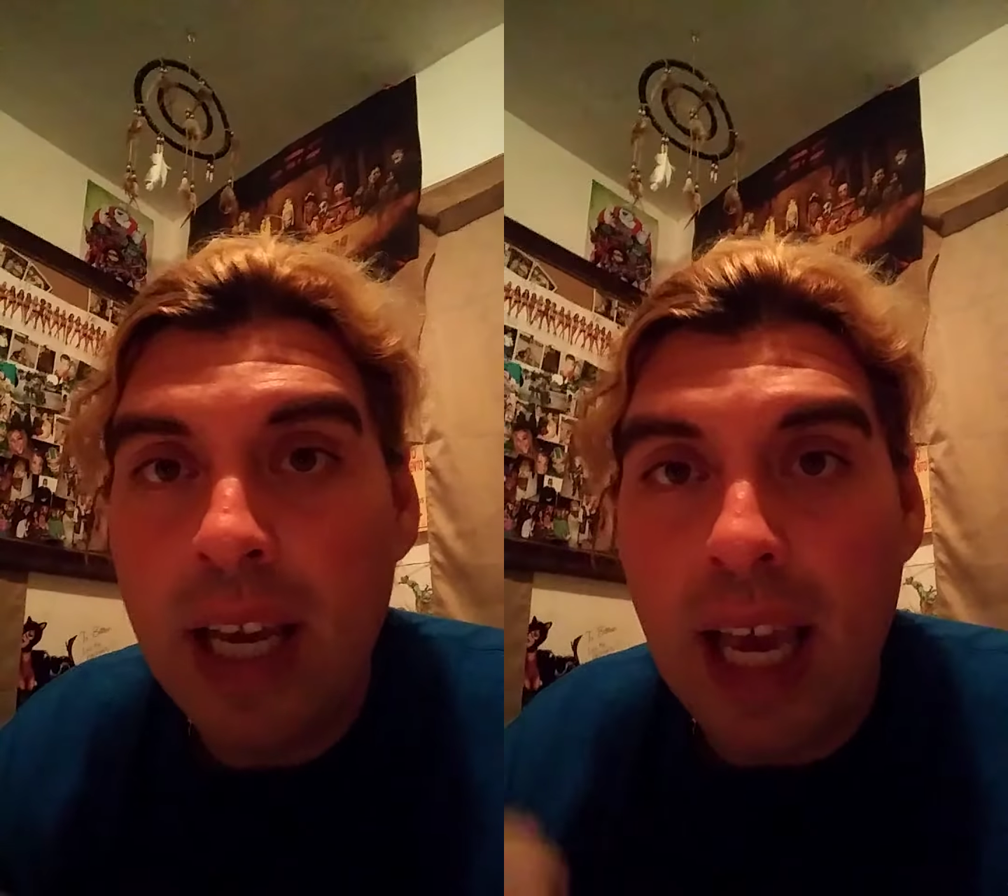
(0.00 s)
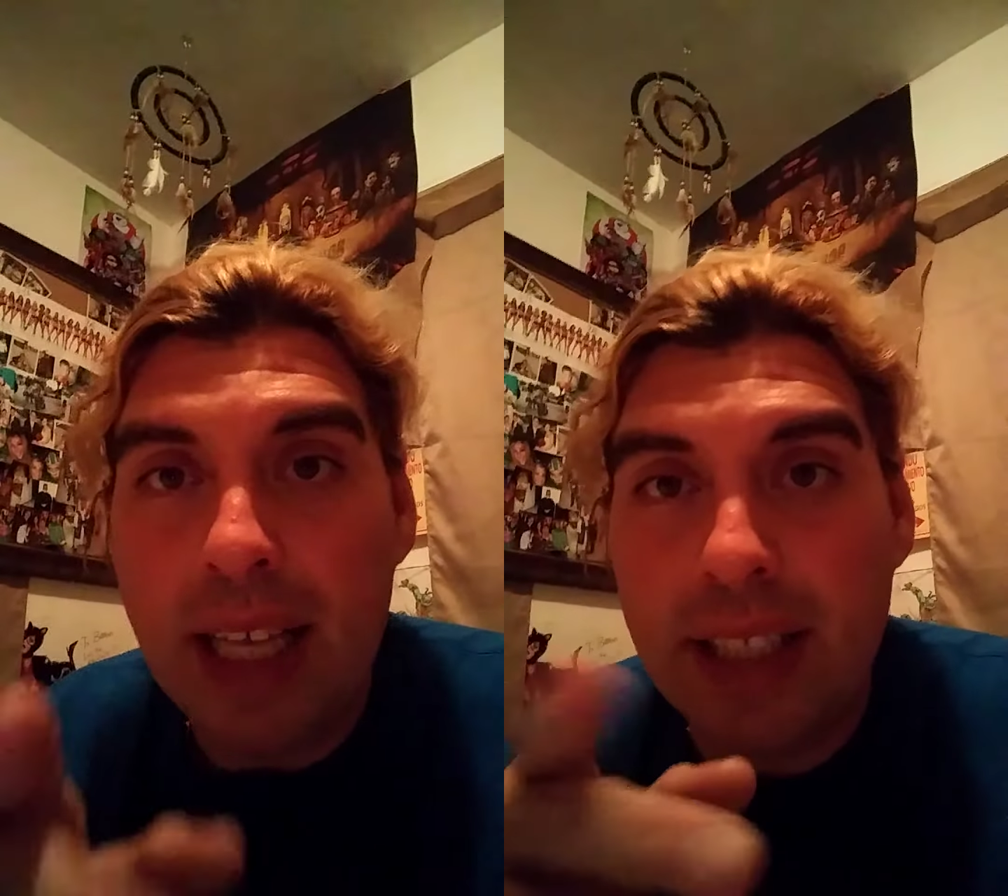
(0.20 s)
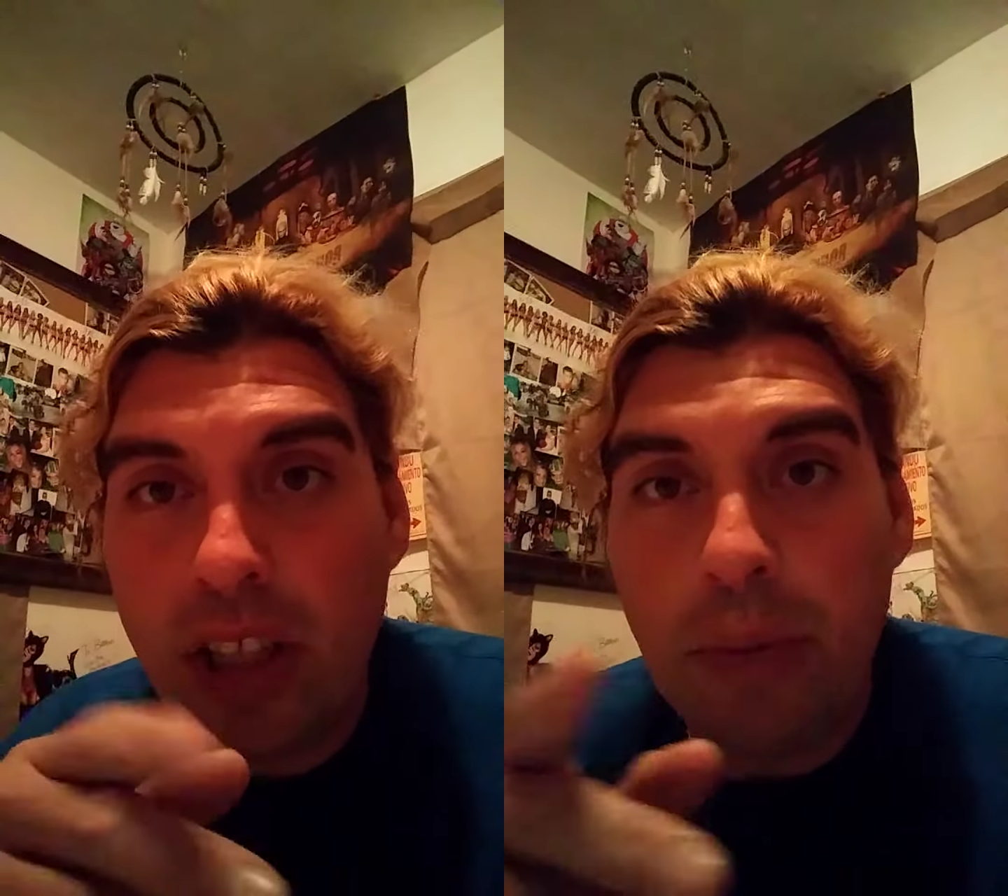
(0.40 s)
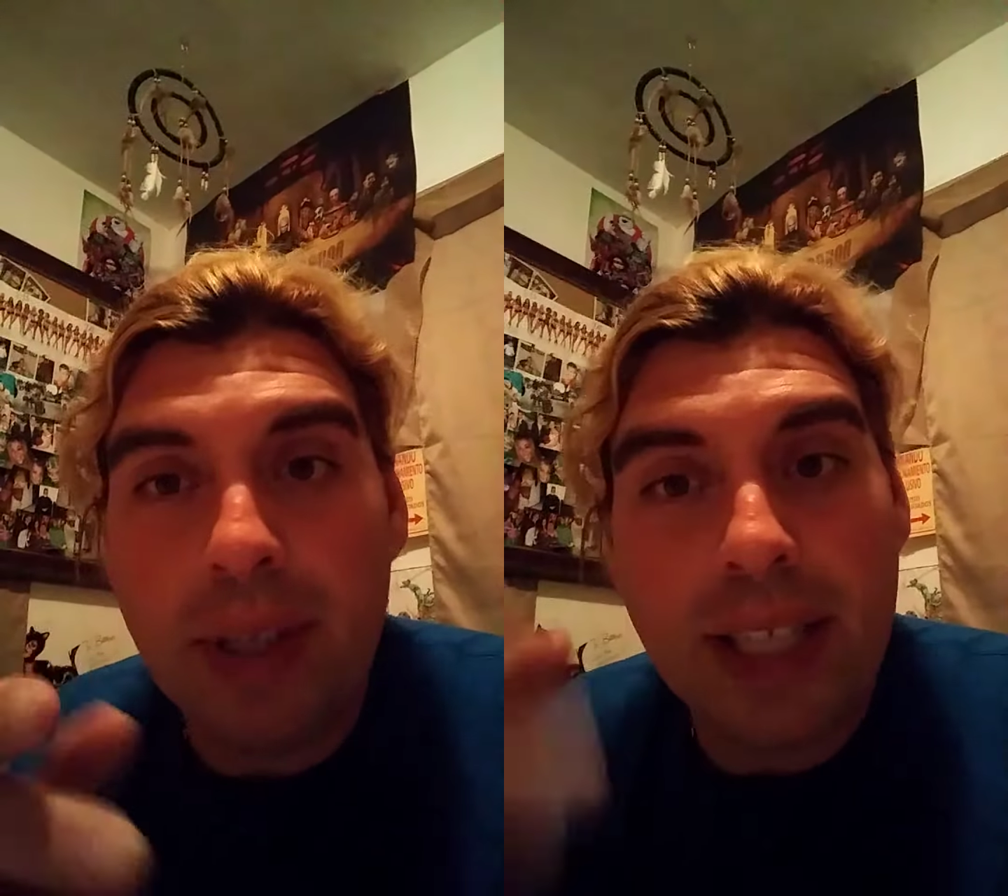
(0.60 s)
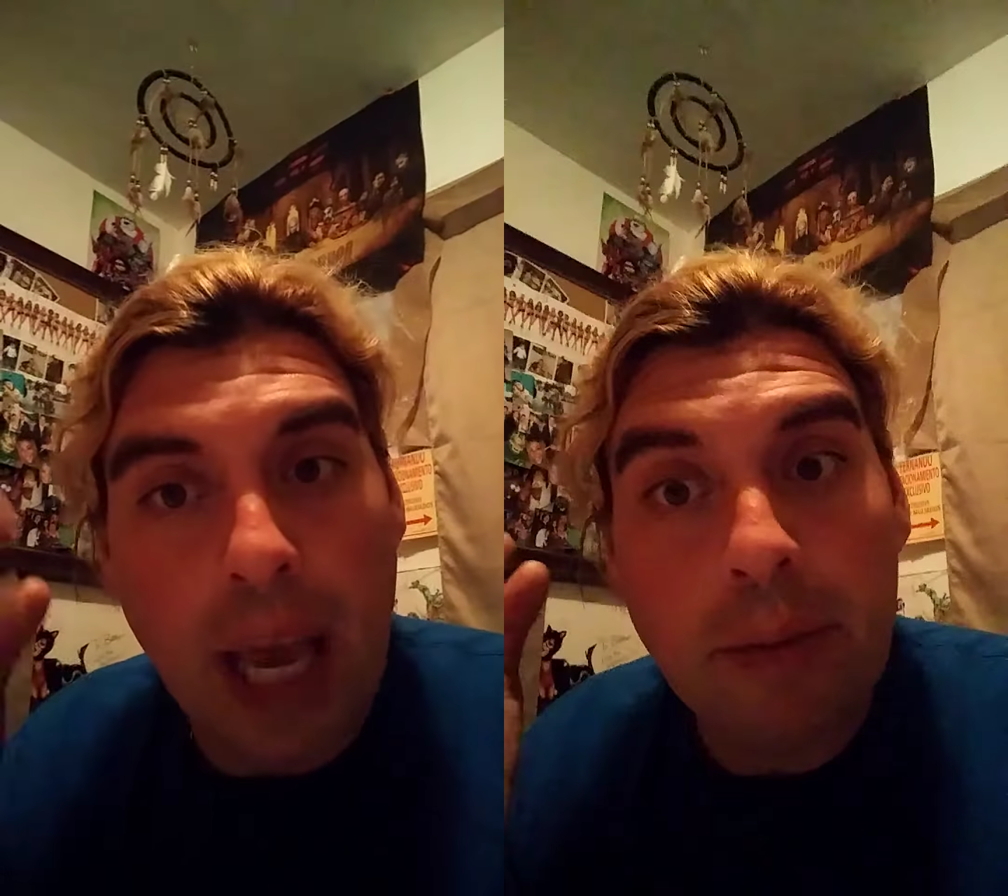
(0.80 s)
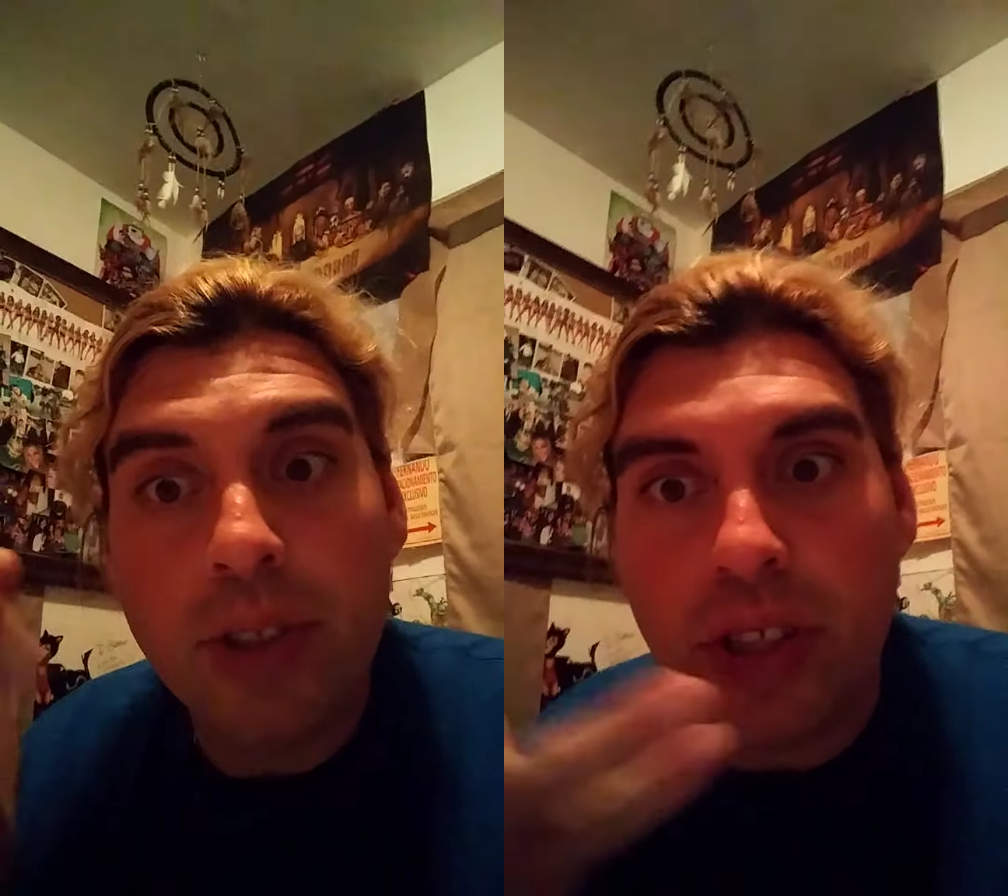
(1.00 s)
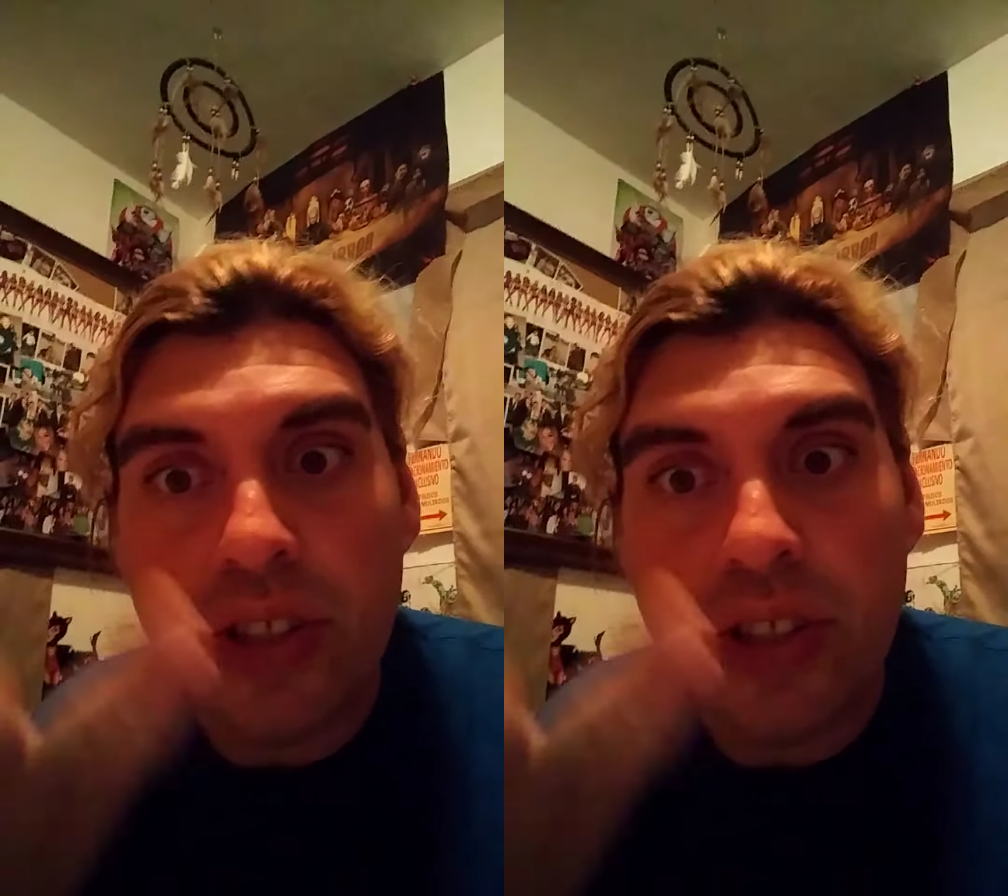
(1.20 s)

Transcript: It's a little bit damaged to